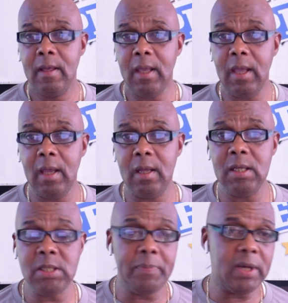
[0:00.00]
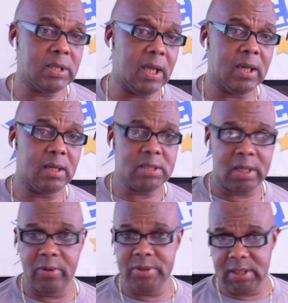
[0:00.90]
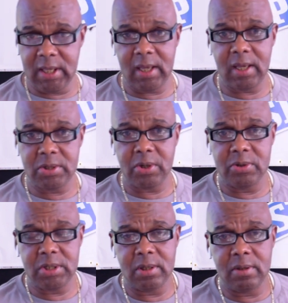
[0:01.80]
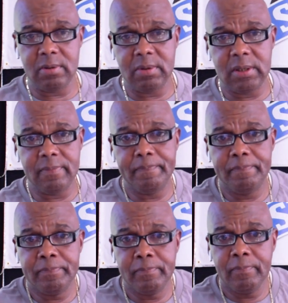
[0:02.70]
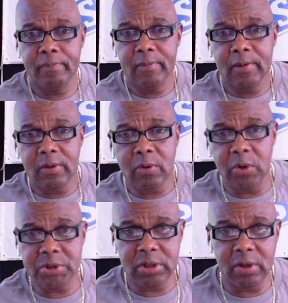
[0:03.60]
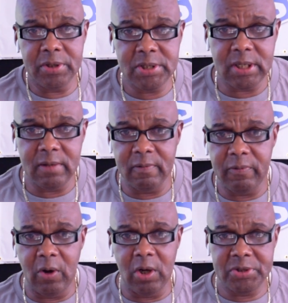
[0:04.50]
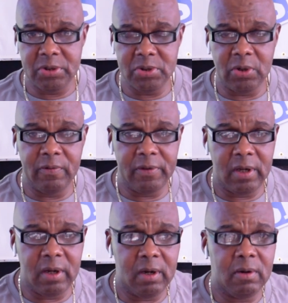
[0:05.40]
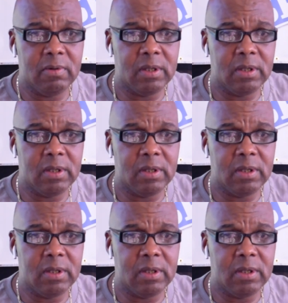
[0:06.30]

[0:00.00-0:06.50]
And it's a big day. It's closing day at Churchill. And, of course, you know, the Stephen Foster's over there.